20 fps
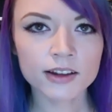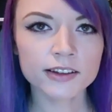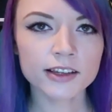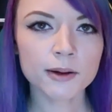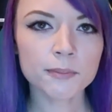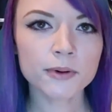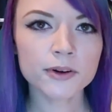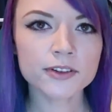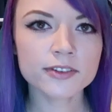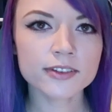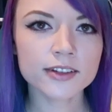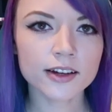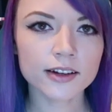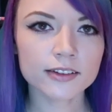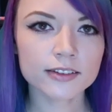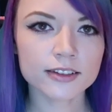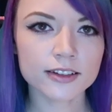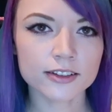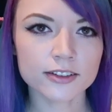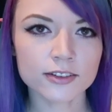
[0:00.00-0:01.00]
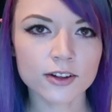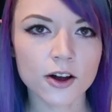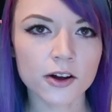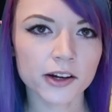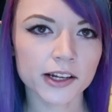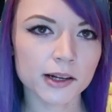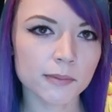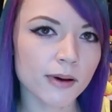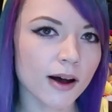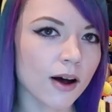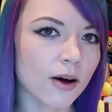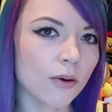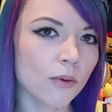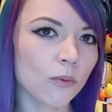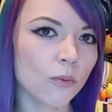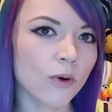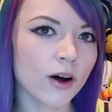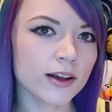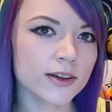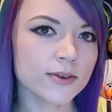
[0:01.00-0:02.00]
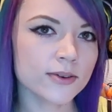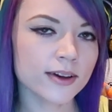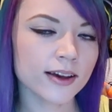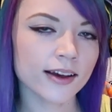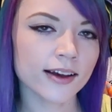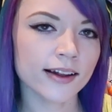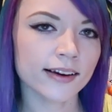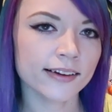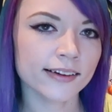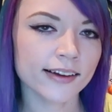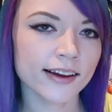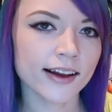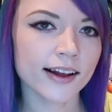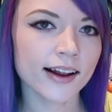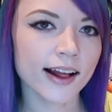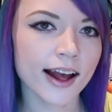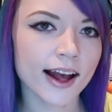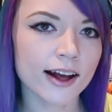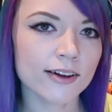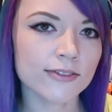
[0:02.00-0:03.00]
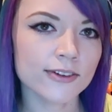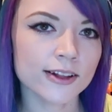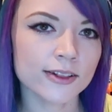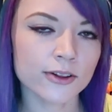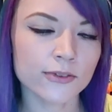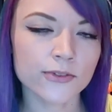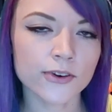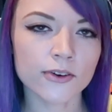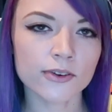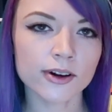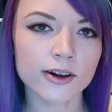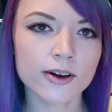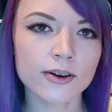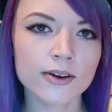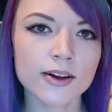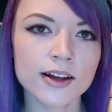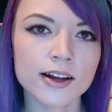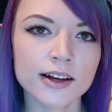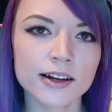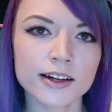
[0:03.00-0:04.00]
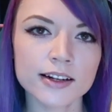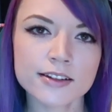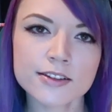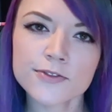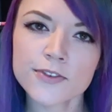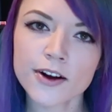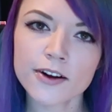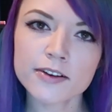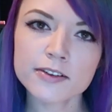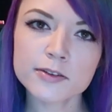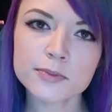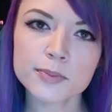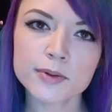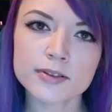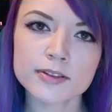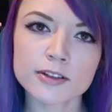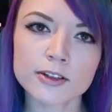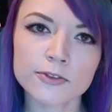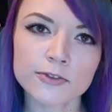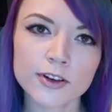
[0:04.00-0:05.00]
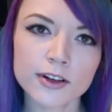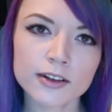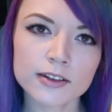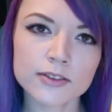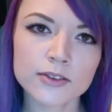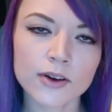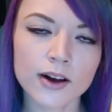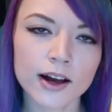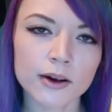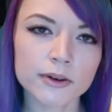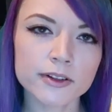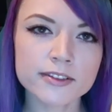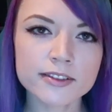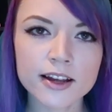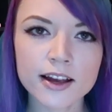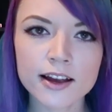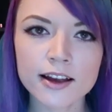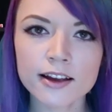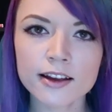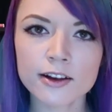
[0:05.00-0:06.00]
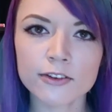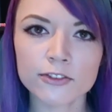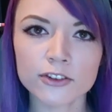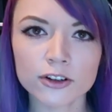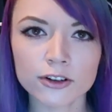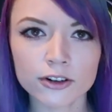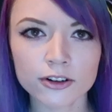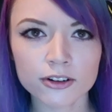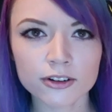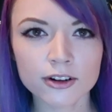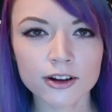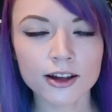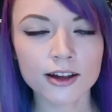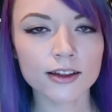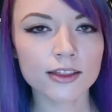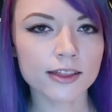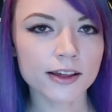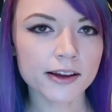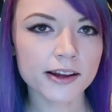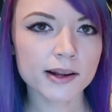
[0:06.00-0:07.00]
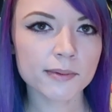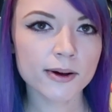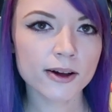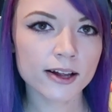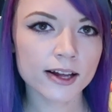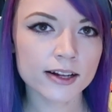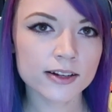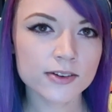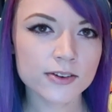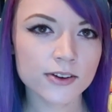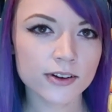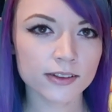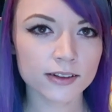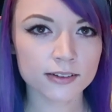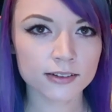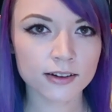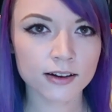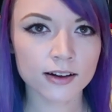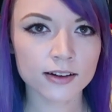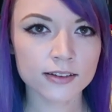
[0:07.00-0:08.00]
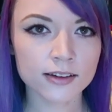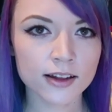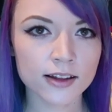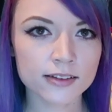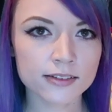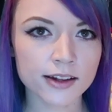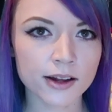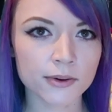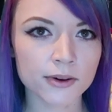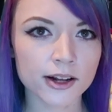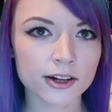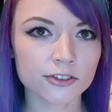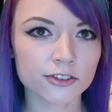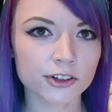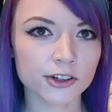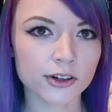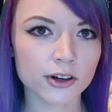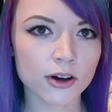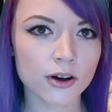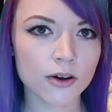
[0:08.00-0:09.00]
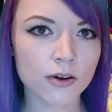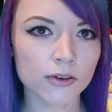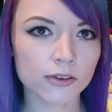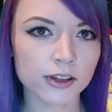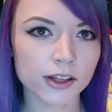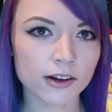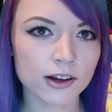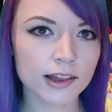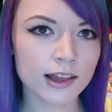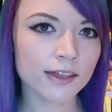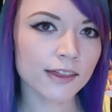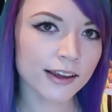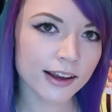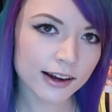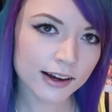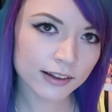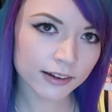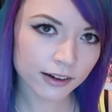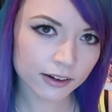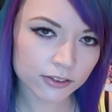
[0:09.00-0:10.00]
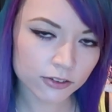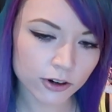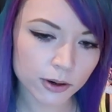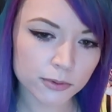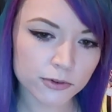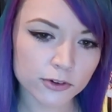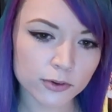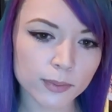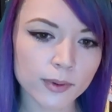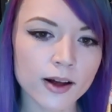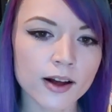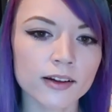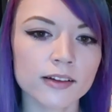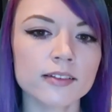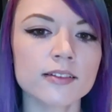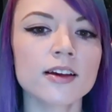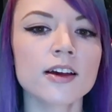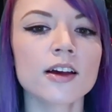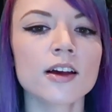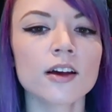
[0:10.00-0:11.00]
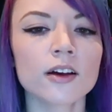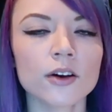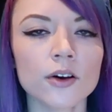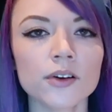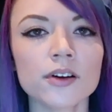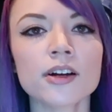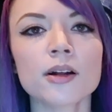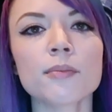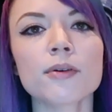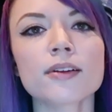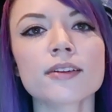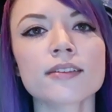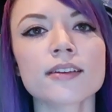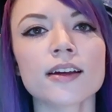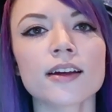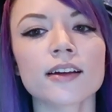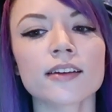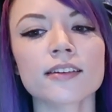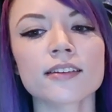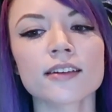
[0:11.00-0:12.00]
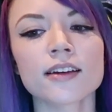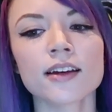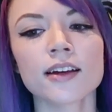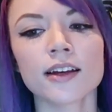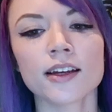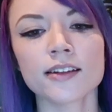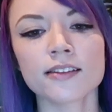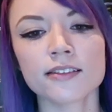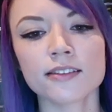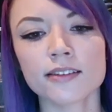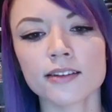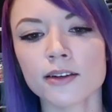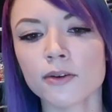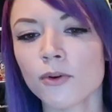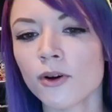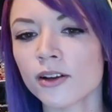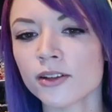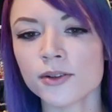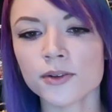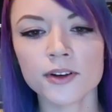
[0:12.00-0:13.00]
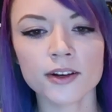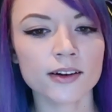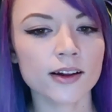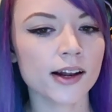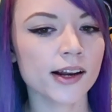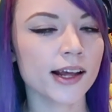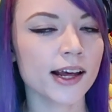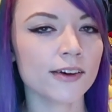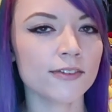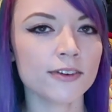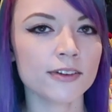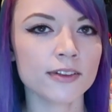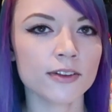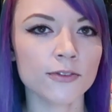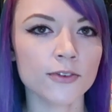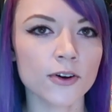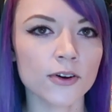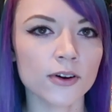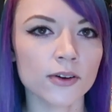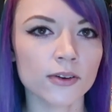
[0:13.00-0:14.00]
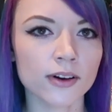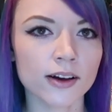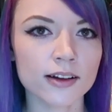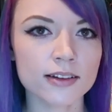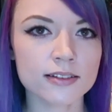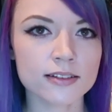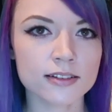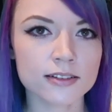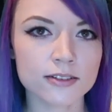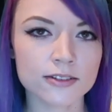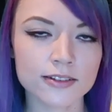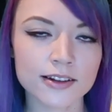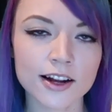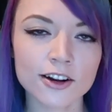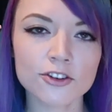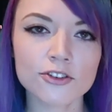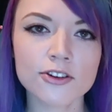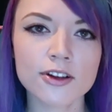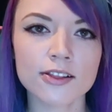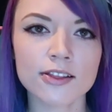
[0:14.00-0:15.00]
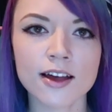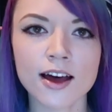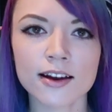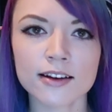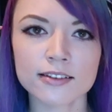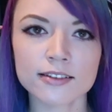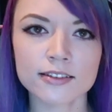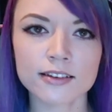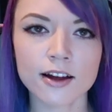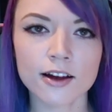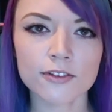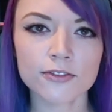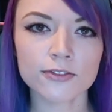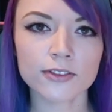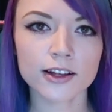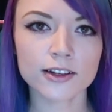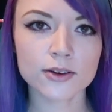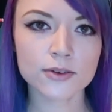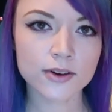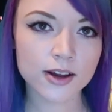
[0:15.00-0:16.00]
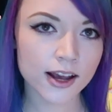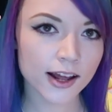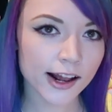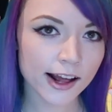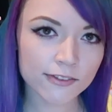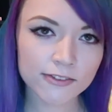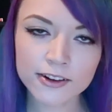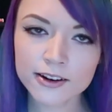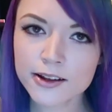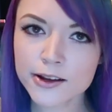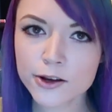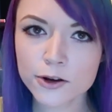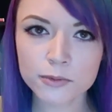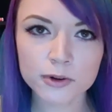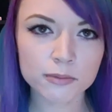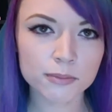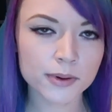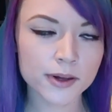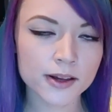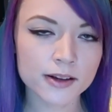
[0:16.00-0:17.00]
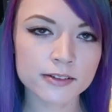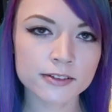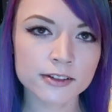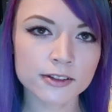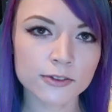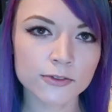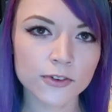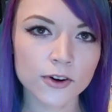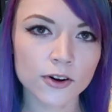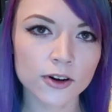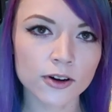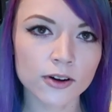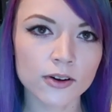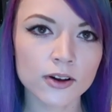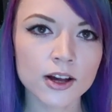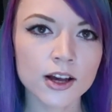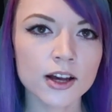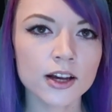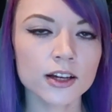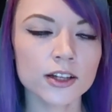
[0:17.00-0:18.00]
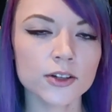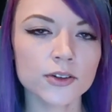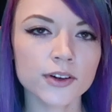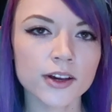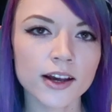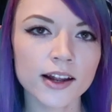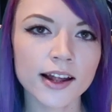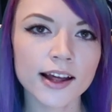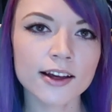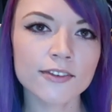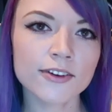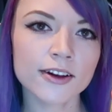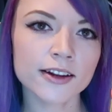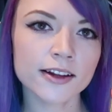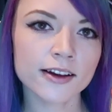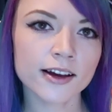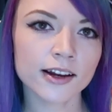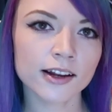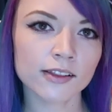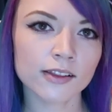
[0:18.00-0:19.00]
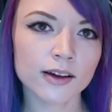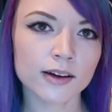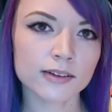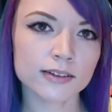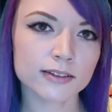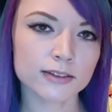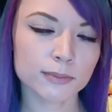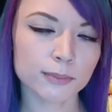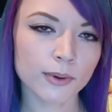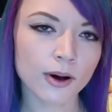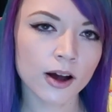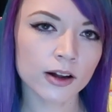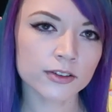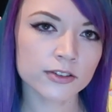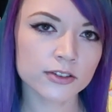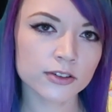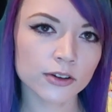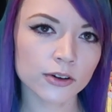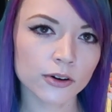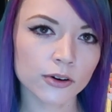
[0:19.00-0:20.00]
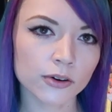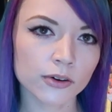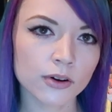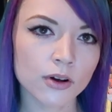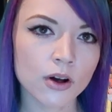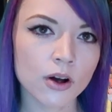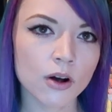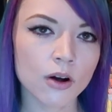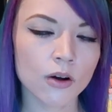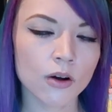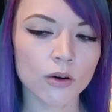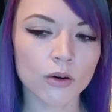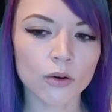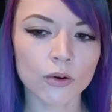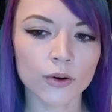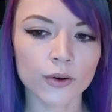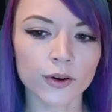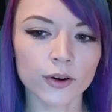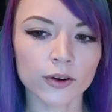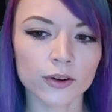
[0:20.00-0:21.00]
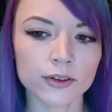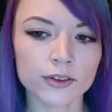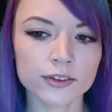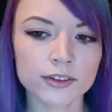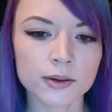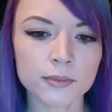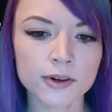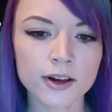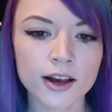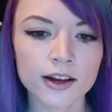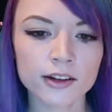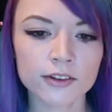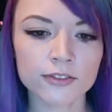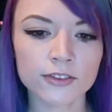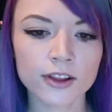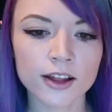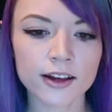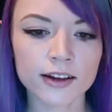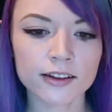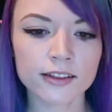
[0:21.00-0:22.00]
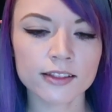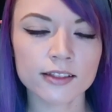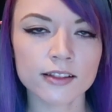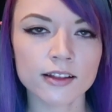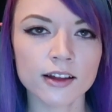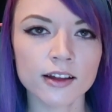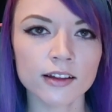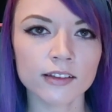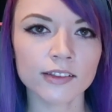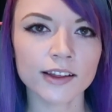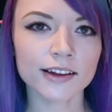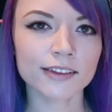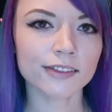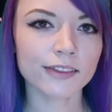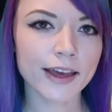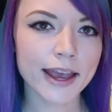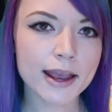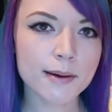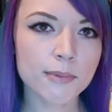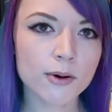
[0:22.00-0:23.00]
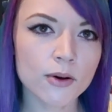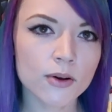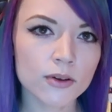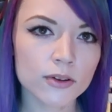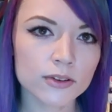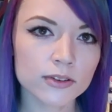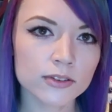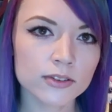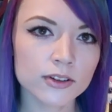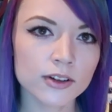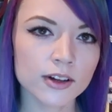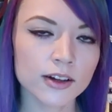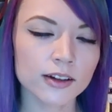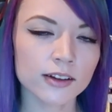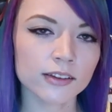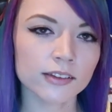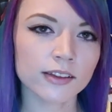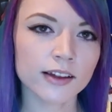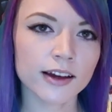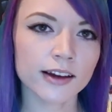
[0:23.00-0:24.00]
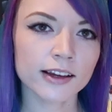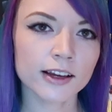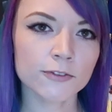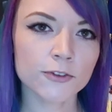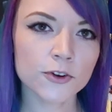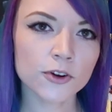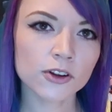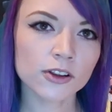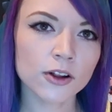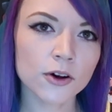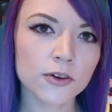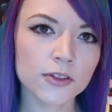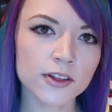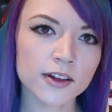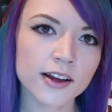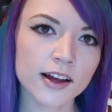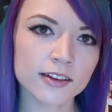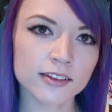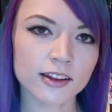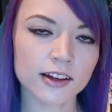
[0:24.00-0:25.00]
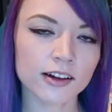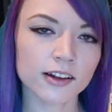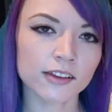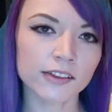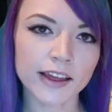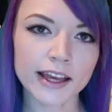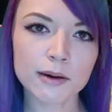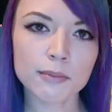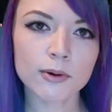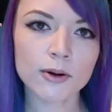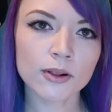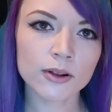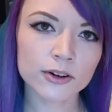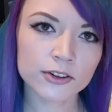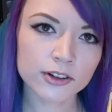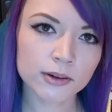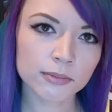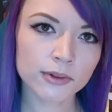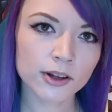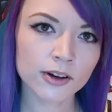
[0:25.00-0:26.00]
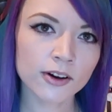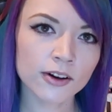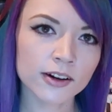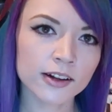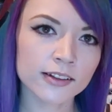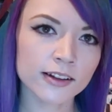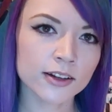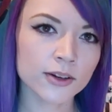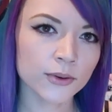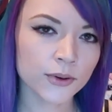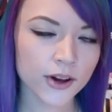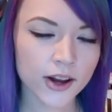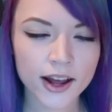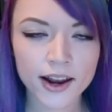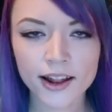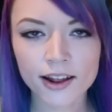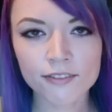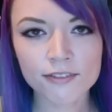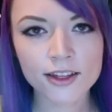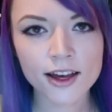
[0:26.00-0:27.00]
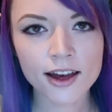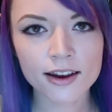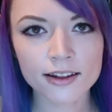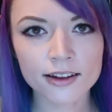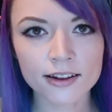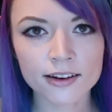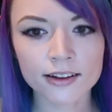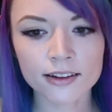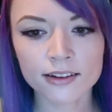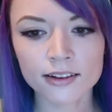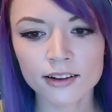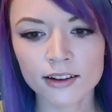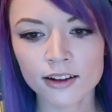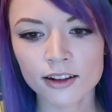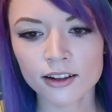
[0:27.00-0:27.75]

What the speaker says: Number 6 is talking about what you can and can't have in the photo. It's very specific, so I would say if you're thinking about entering this contest, I would actually go click on the link in the description box, go to number 6, and see what you cannot have in the photo, guys, because there's actually a lot of stuff. You can't have any human beings in the photo, you can't have any kind of sponsored or some kind of labels. If your clothing has a label or something on it, then you can't have that in it.